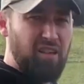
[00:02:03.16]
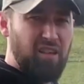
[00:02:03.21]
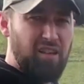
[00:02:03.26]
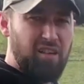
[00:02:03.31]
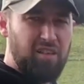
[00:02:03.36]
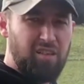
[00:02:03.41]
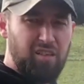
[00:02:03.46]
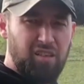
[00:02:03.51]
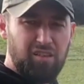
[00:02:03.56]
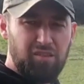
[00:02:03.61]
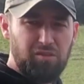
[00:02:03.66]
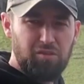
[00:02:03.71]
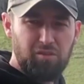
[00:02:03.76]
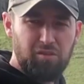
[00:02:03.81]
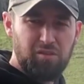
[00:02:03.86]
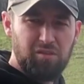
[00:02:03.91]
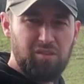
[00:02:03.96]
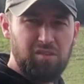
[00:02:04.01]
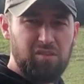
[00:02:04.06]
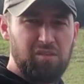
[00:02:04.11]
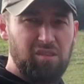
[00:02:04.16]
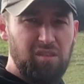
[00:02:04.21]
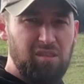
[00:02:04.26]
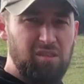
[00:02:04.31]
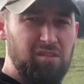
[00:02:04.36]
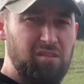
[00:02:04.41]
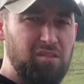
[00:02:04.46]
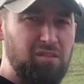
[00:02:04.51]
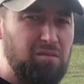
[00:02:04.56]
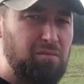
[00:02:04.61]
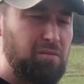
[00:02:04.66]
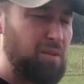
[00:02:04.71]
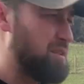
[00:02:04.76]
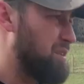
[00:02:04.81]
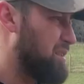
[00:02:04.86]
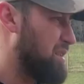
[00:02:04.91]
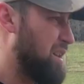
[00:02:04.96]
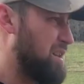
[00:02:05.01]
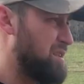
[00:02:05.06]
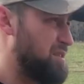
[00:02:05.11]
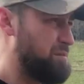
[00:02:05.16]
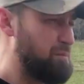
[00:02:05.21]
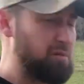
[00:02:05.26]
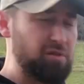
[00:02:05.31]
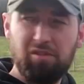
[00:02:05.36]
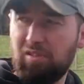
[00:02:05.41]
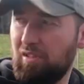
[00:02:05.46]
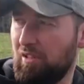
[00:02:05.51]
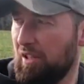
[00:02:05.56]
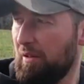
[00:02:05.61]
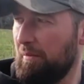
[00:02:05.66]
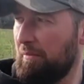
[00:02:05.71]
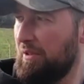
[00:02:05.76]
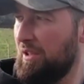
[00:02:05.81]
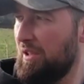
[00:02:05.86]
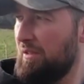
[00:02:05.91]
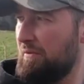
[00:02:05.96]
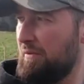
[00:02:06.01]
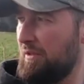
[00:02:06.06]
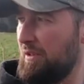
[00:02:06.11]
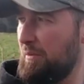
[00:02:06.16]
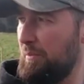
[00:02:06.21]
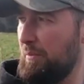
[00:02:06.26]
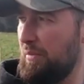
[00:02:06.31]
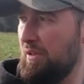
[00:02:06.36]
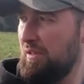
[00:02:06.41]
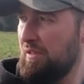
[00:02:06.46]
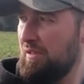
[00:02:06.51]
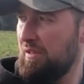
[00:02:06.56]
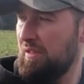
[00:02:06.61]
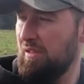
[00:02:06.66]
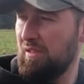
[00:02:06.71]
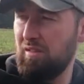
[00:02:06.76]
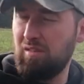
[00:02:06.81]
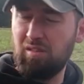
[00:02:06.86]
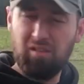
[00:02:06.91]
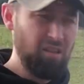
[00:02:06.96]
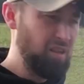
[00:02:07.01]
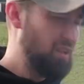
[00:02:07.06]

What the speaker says: area during the season when the customers are coming in for the boxes,